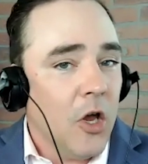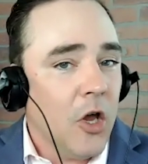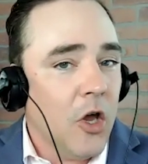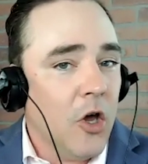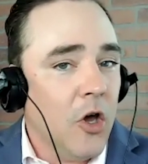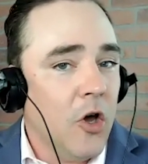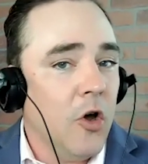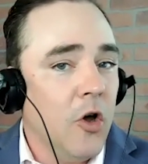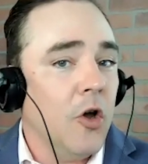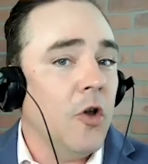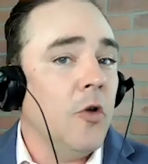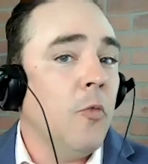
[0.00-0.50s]

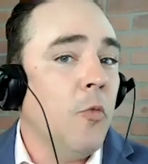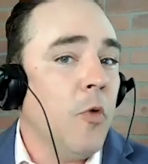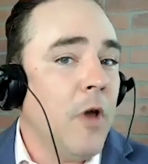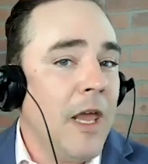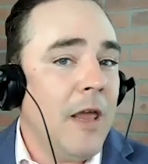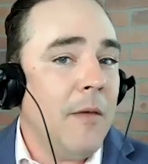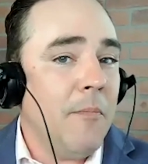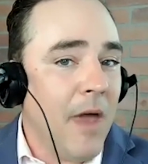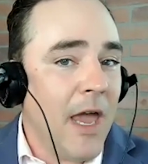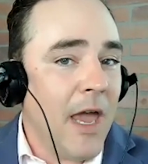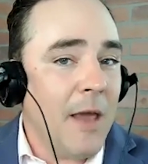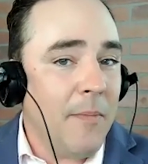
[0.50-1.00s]
could
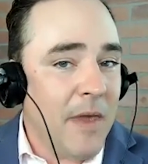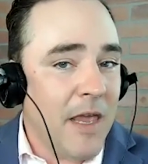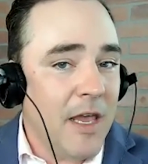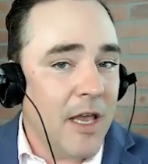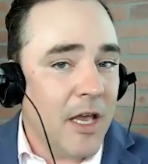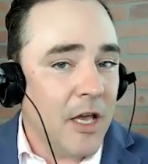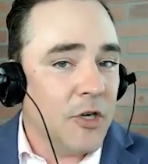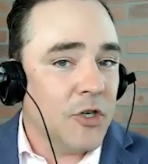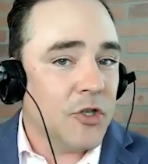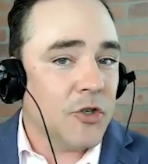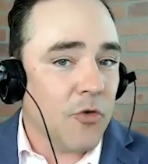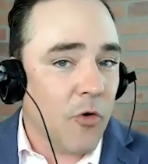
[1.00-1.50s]
we maybe
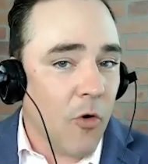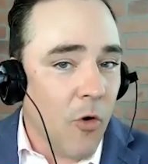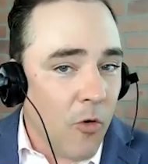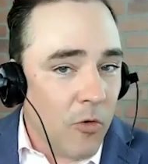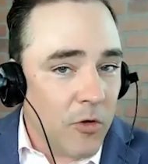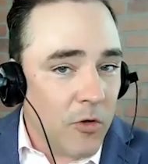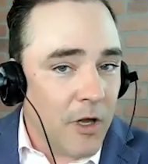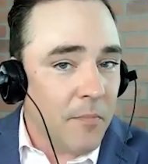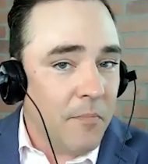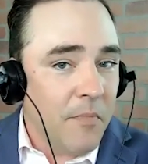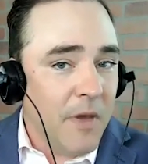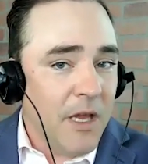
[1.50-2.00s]

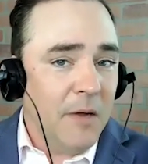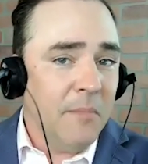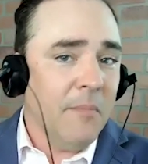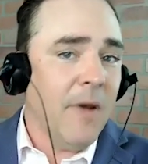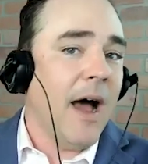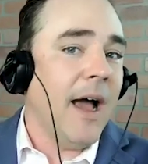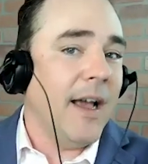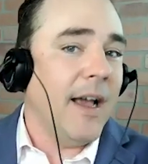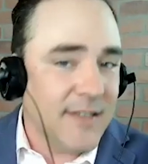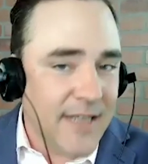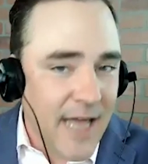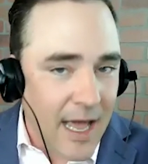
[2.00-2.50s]
control and
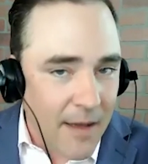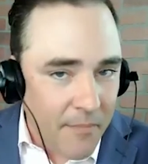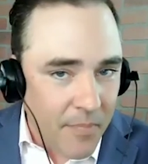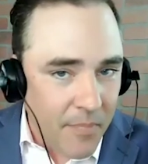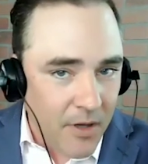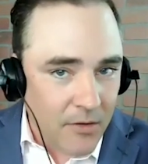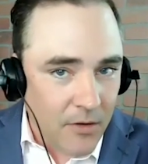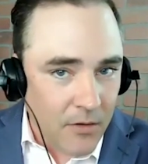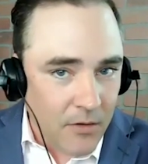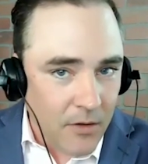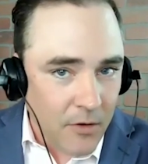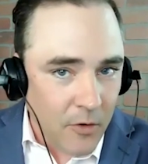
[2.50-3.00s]
minimize that
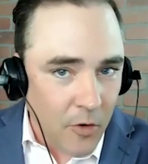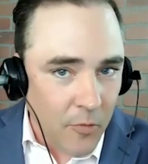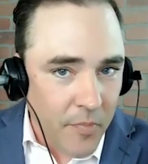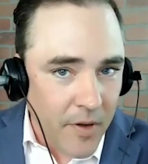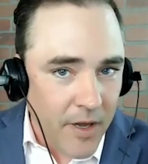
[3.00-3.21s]
bill a little